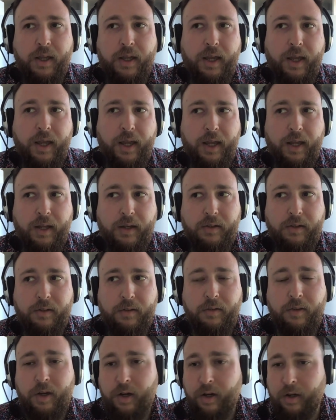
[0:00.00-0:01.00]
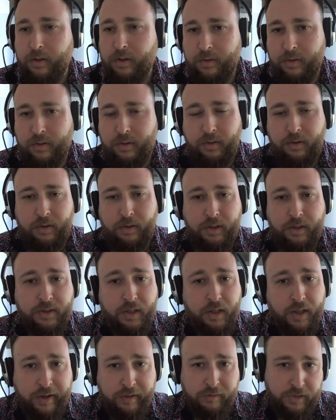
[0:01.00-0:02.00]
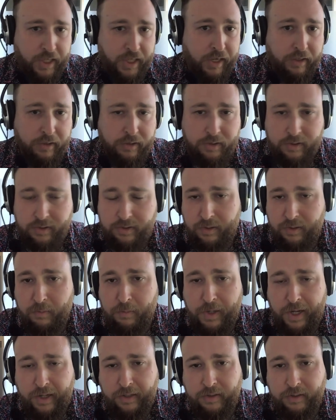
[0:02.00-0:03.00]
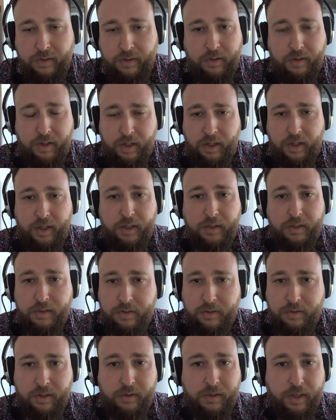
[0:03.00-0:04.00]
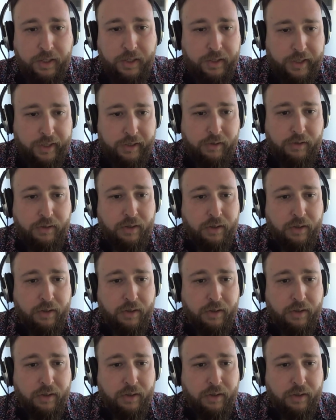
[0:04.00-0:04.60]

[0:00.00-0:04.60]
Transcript: and there's a lot of challenges impacting the dairy industry right now,